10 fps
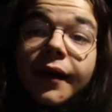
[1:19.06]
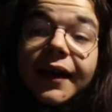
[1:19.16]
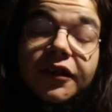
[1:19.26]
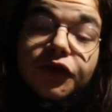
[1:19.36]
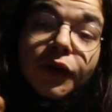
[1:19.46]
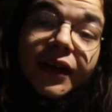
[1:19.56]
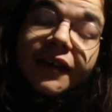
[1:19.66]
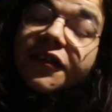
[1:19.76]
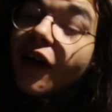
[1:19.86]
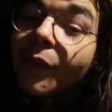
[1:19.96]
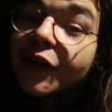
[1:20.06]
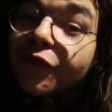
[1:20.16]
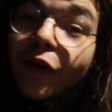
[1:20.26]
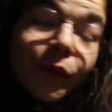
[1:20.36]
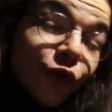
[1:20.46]
Next trick is coming
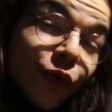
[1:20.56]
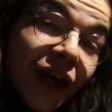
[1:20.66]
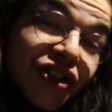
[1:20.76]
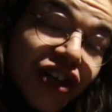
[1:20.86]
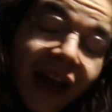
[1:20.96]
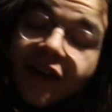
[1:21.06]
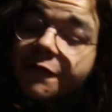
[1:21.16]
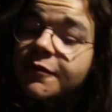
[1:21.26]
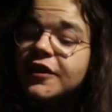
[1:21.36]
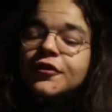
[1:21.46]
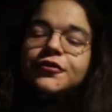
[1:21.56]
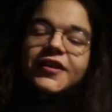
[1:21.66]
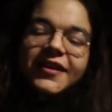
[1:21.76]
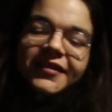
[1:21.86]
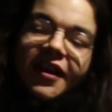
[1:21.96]
from Ridge FB, who's
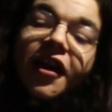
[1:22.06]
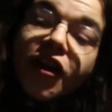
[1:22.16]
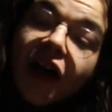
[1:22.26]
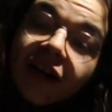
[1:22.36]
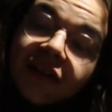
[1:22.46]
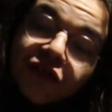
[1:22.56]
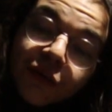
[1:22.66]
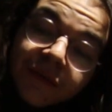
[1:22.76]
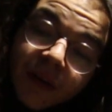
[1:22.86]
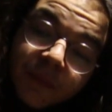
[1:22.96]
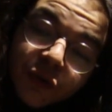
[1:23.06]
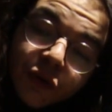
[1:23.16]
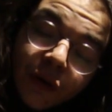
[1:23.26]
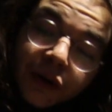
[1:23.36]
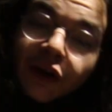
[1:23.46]
asking a nollie tree flip
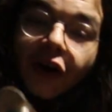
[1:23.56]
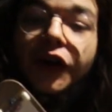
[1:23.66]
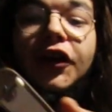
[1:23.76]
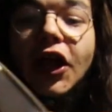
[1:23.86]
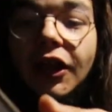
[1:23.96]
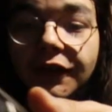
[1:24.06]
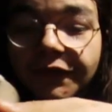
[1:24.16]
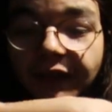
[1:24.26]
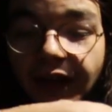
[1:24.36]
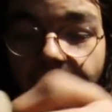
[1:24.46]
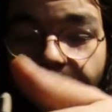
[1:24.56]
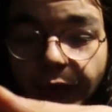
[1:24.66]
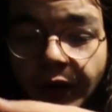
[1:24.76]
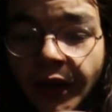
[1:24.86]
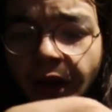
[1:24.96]
crook, nollie flip
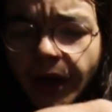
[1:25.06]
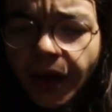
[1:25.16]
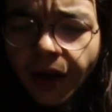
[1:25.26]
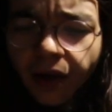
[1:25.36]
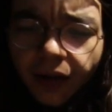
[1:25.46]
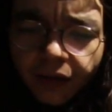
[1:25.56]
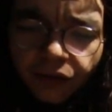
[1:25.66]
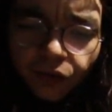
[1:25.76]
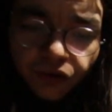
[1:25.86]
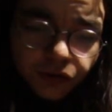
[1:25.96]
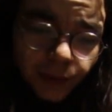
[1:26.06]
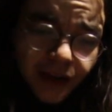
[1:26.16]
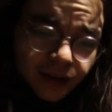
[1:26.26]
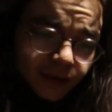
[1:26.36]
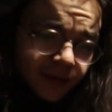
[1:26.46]
to Smith.